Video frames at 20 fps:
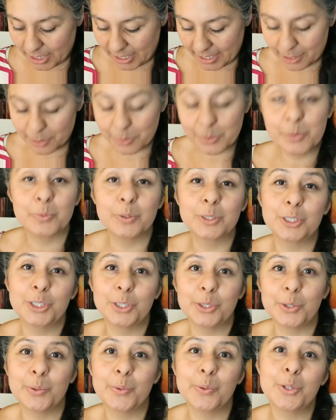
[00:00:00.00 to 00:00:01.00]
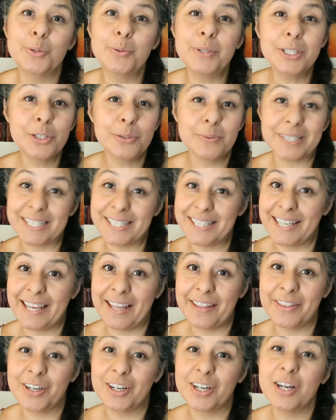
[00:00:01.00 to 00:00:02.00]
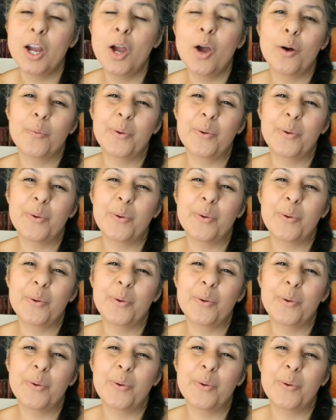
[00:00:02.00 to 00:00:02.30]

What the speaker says: kiddos will do. You can do it together.